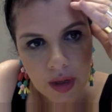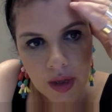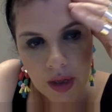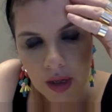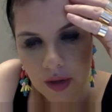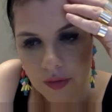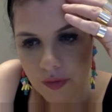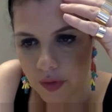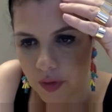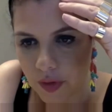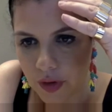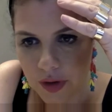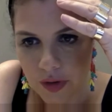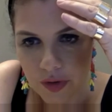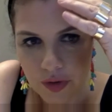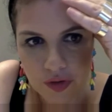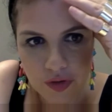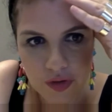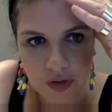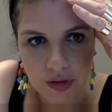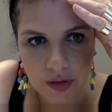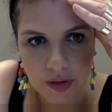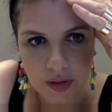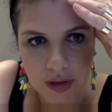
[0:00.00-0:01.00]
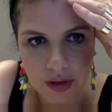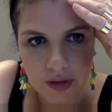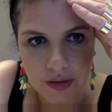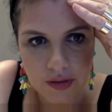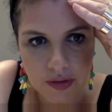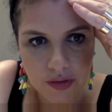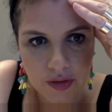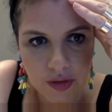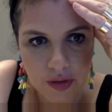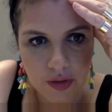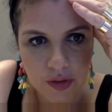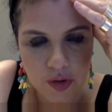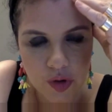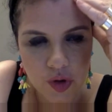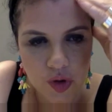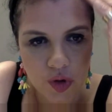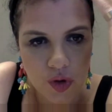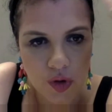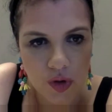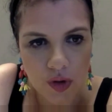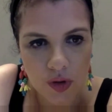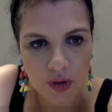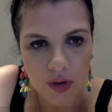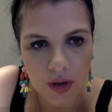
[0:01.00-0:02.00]
If you're interested, you can
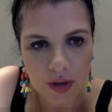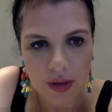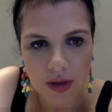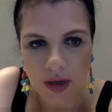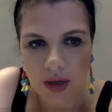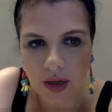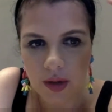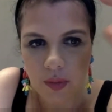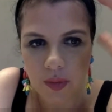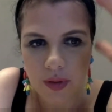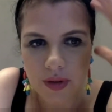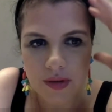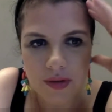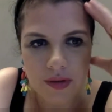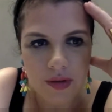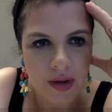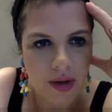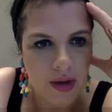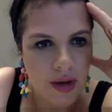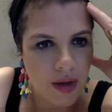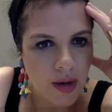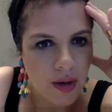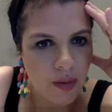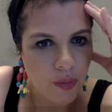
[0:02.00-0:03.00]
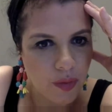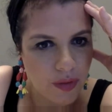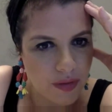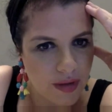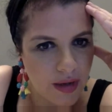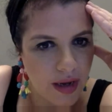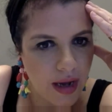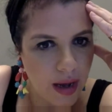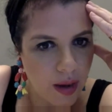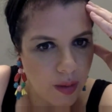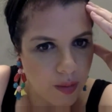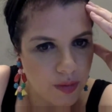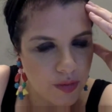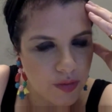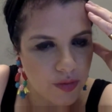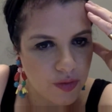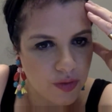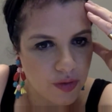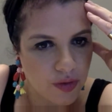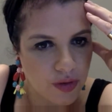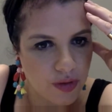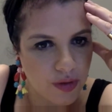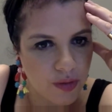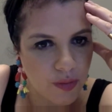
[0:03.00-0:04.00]
search. I think was it Howard
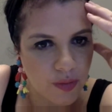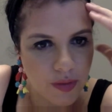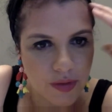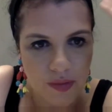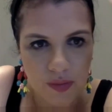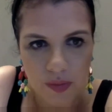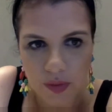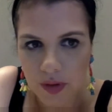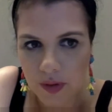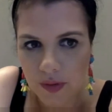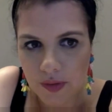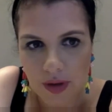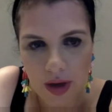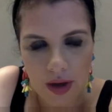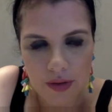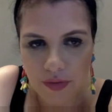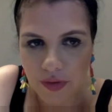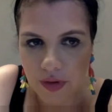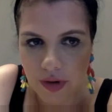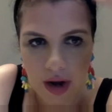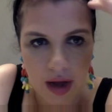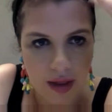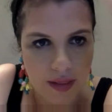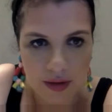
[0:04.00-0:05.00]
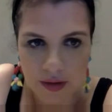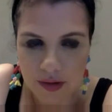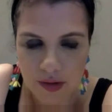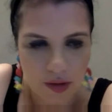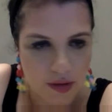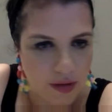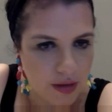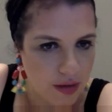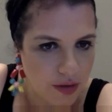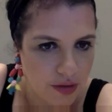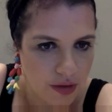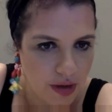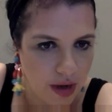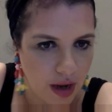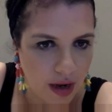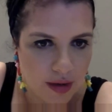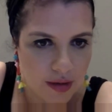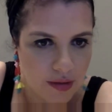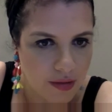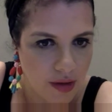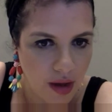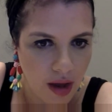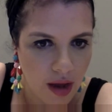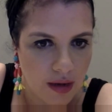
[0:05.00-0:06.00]
Stern? It was one of, I forgot. It's on the internet.
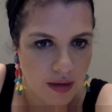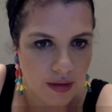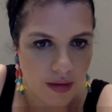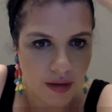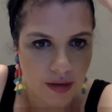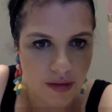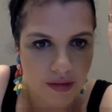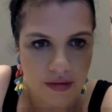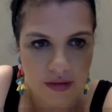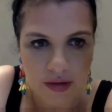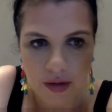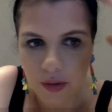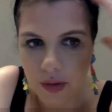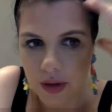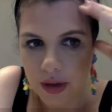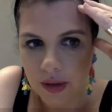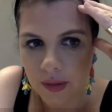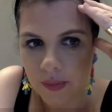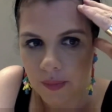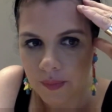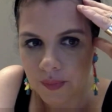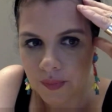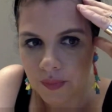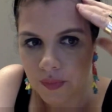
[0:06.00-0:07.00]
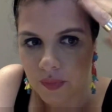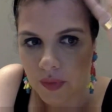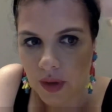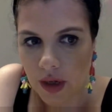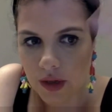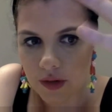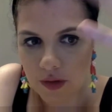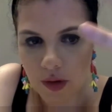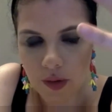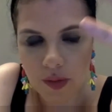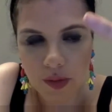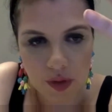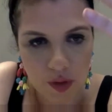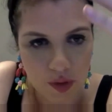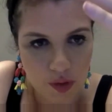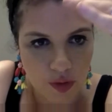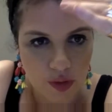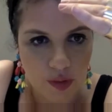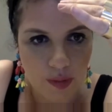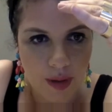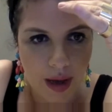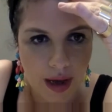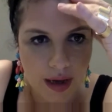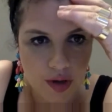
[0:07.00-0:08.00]
It's not like a secret. It's on
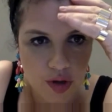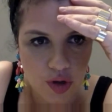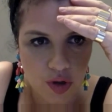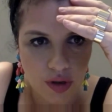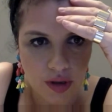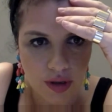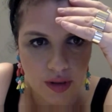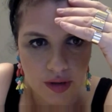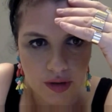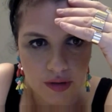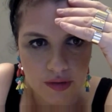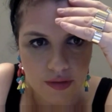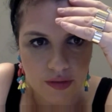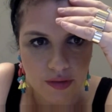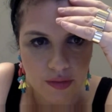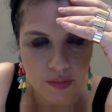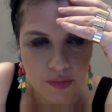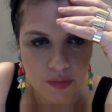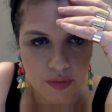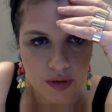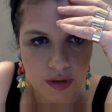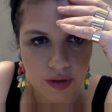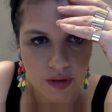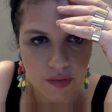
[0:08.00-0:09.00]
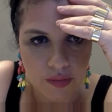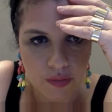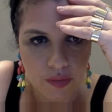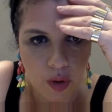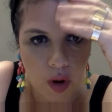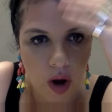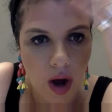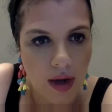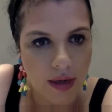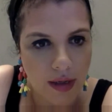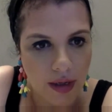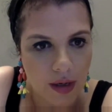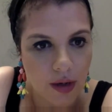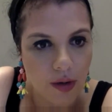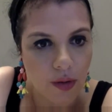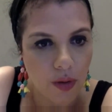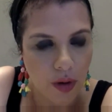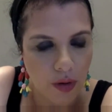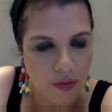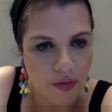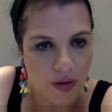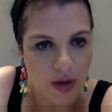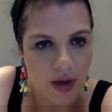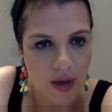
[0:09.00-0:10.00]
YouTube, actually. There was the audio
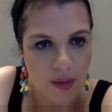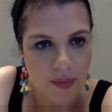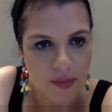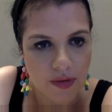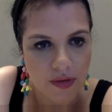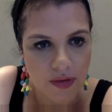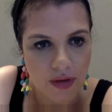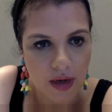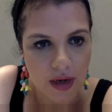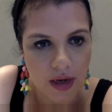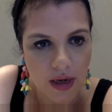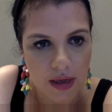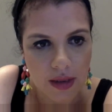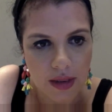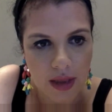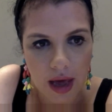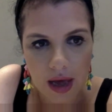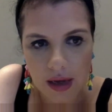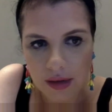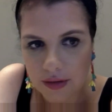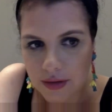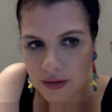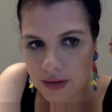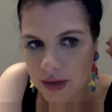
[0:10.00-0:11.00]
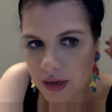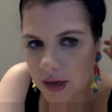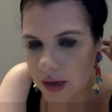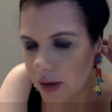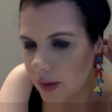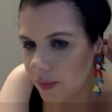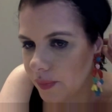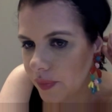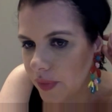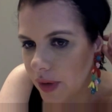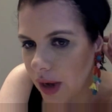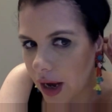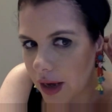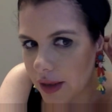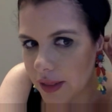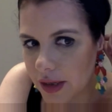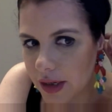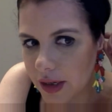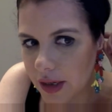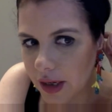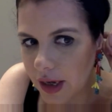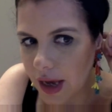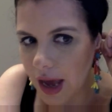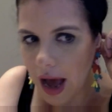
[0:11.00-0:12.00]
of him saying that I
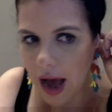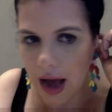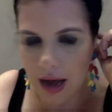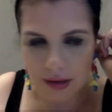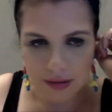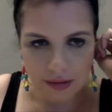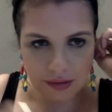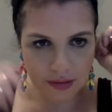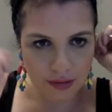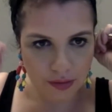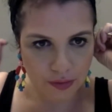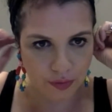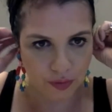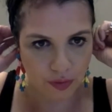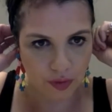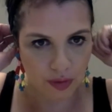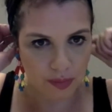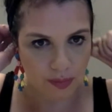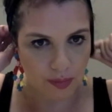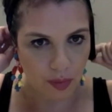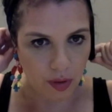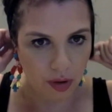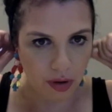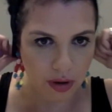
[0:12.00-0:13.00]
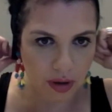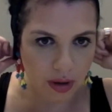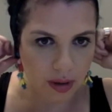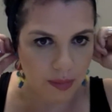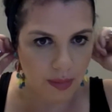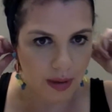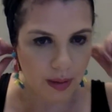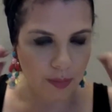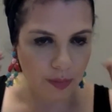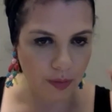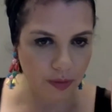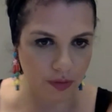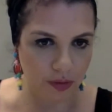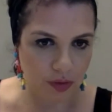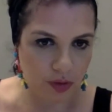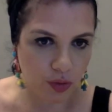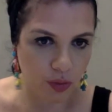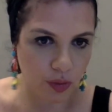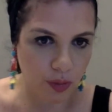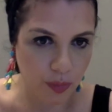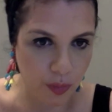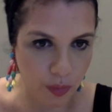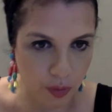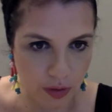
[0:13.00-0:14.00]
think he asked for Marla Maples
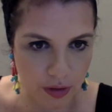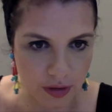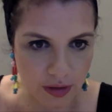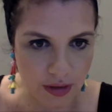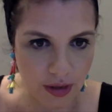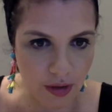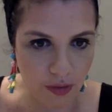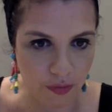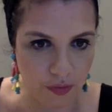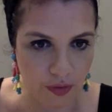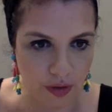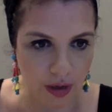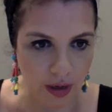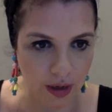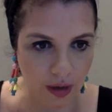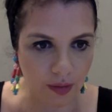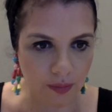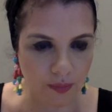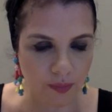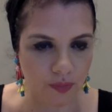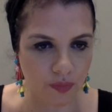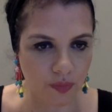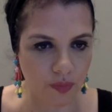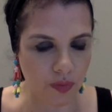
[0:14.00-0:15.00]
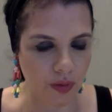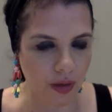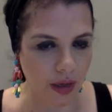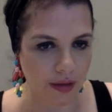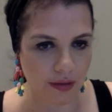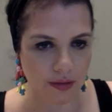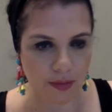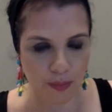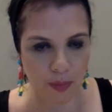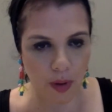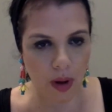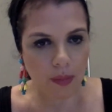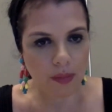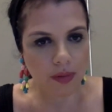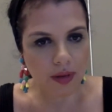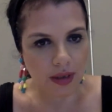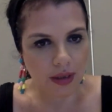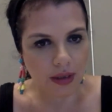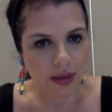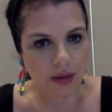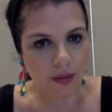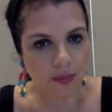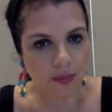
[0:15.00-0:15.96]
to abort Tiffany. That's public,